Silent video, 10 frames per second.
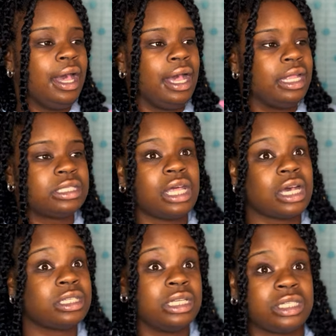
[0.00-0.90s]
and
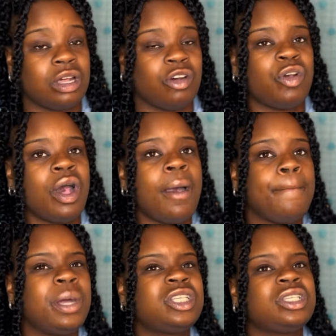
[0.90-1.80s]
sex and stuff.
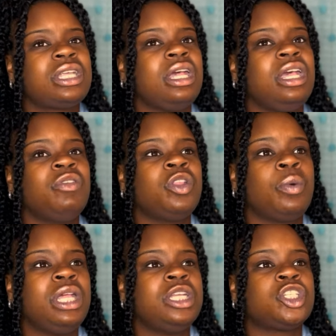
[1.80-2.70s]
But it's just like even
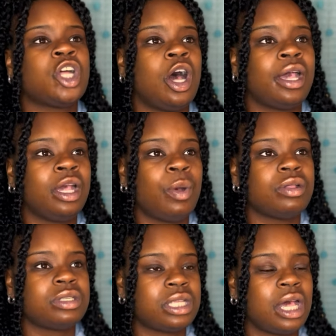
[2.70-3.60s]
though he's talking
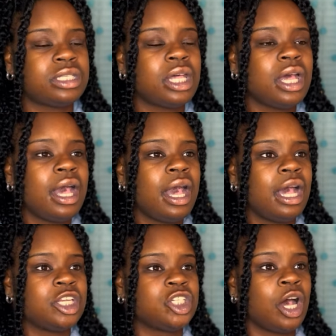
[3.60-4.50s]
about sex
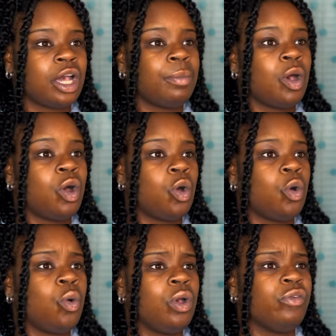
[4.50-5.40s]
and talking about,
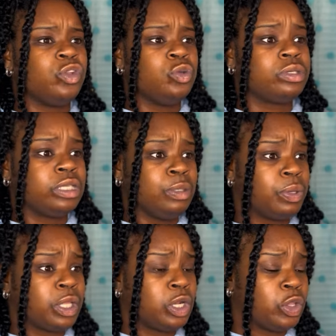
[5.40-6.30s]
oh, if you sleep
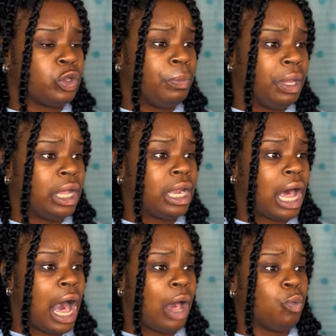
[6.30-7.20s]
with another man,
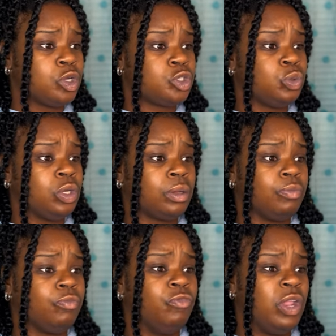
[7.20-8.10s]
I want you to
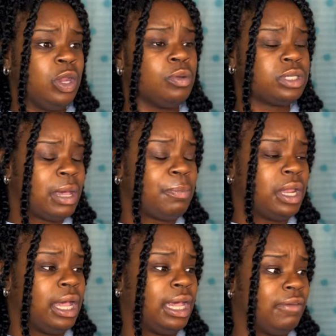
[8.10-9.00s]
videotape
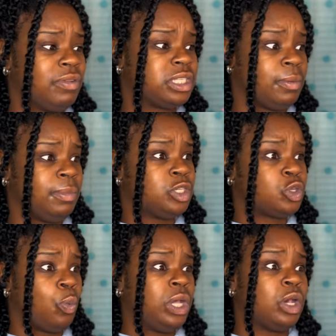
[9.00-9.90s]
it and give it to me
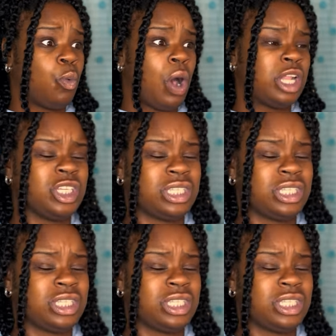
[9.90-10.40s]
so we could watch it